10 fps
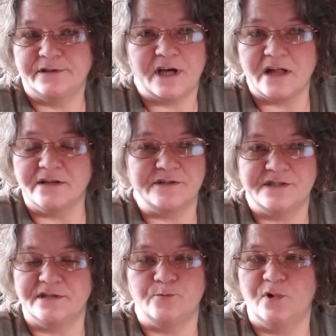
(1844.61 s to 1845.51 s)
colors
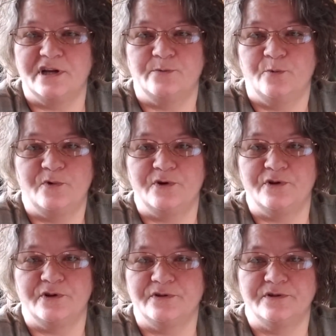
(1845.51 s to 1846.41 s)
in
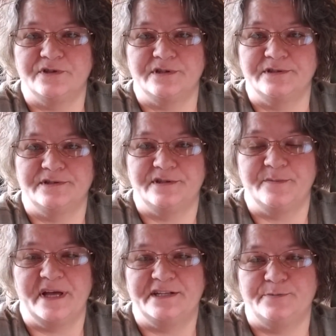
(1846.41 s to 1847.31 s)
wool to
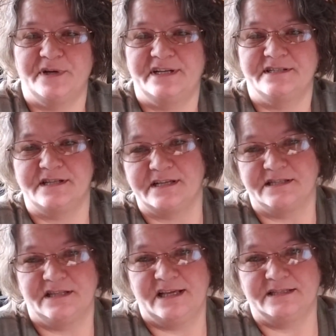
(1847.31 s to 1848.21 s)
match my designs
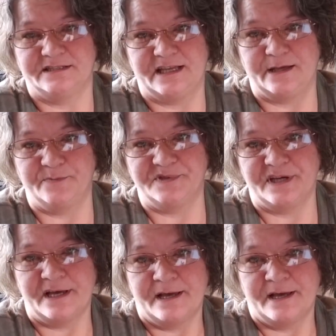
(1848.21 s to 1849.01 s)
and landscapes.